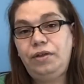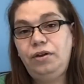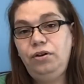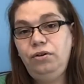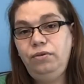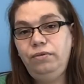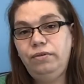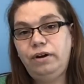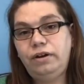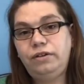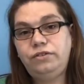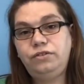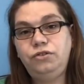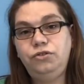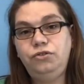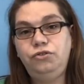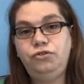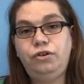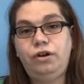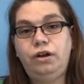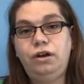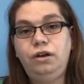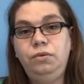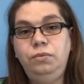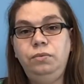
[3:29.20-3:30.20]
our rocks are
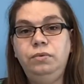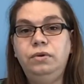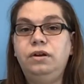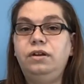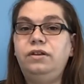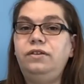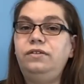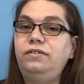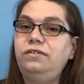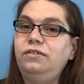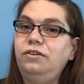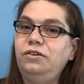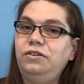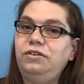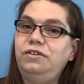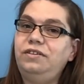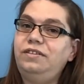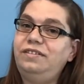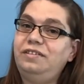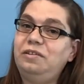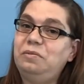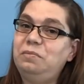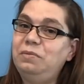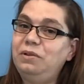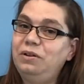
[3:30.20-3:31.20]
dry, we're going to start to
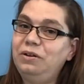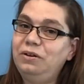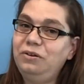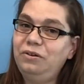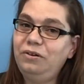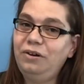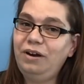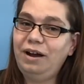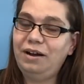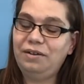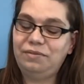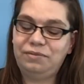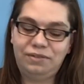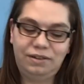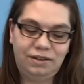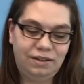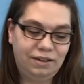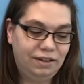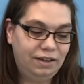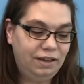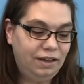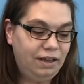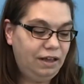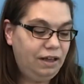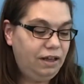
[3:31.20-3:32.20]
assemble our craft.
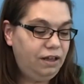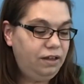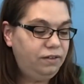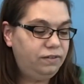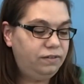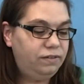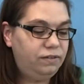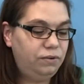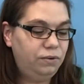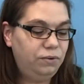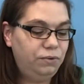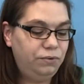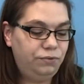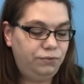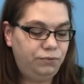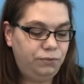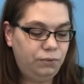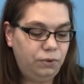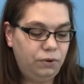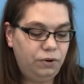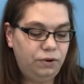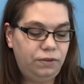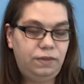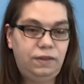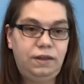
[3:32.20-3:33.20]
So
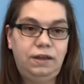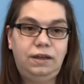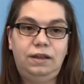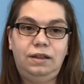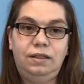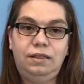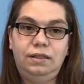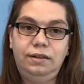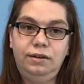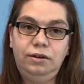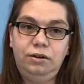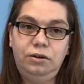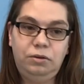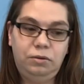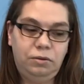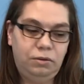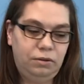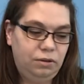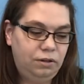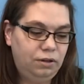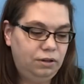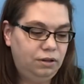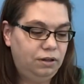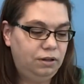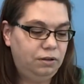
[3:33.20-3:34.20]
for the little
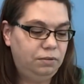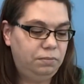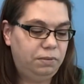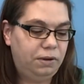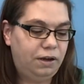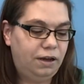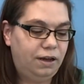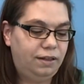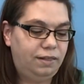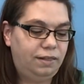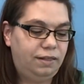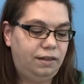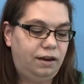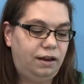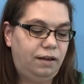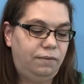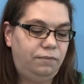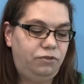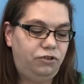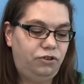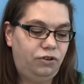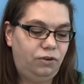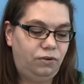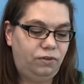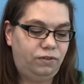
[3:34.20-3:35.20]
pot that
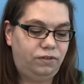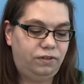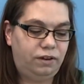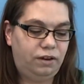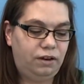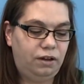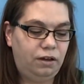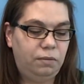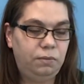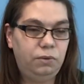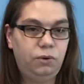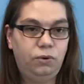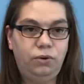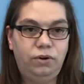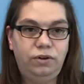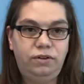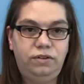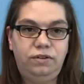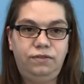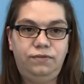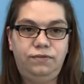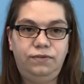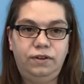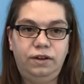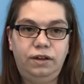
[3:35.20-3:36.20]
I've chosen, I'm going to
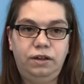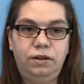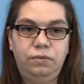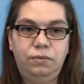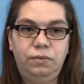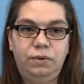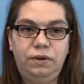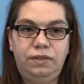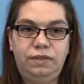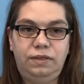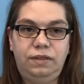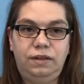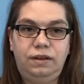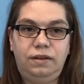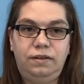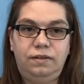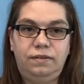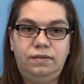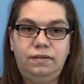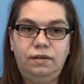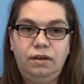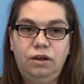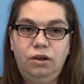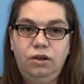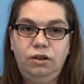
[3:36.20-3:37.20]
fill it with these
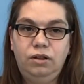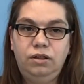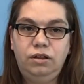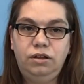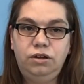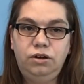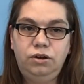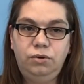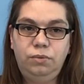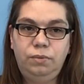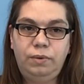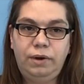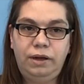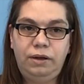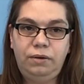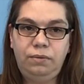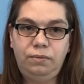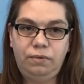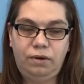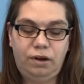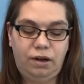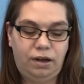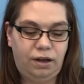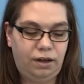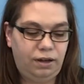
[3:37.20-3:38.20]
little white
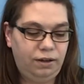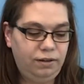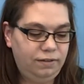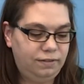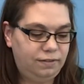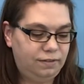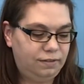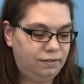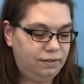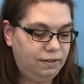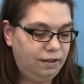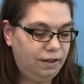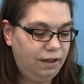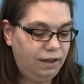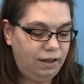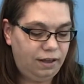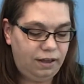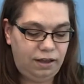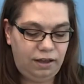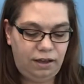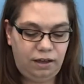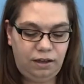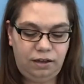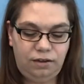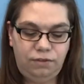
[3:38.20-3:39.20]
rocks,
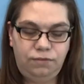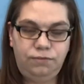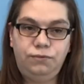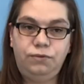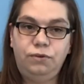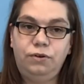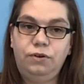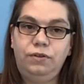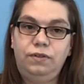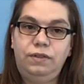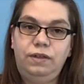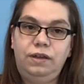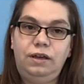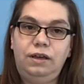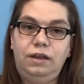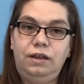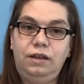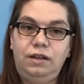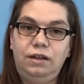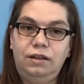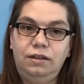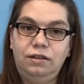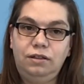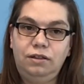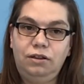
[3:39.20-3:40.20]
and for the
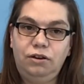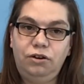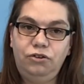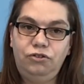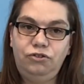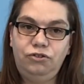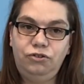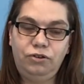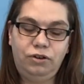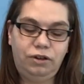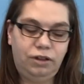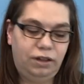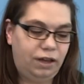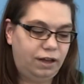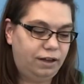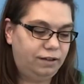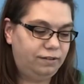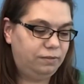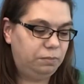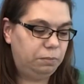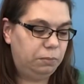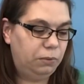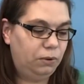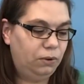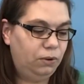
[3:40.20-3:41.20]
larger glass
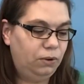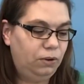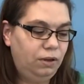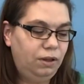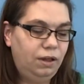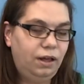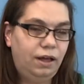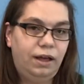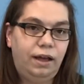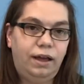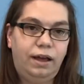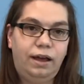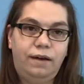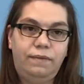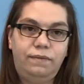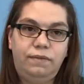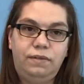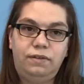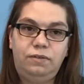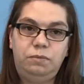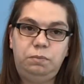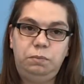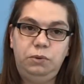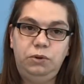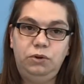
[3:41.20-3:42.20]
bowl, I have this
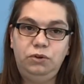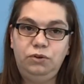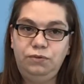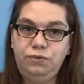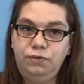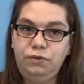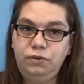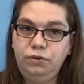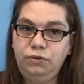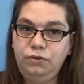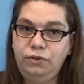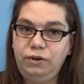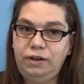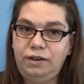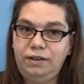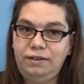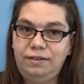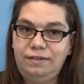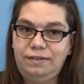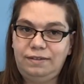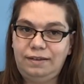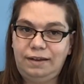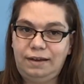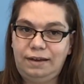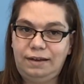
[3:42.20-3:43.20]
beautiful green
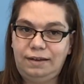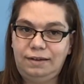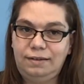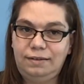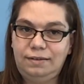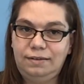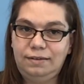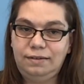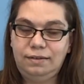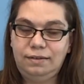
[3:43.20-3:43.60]
sand.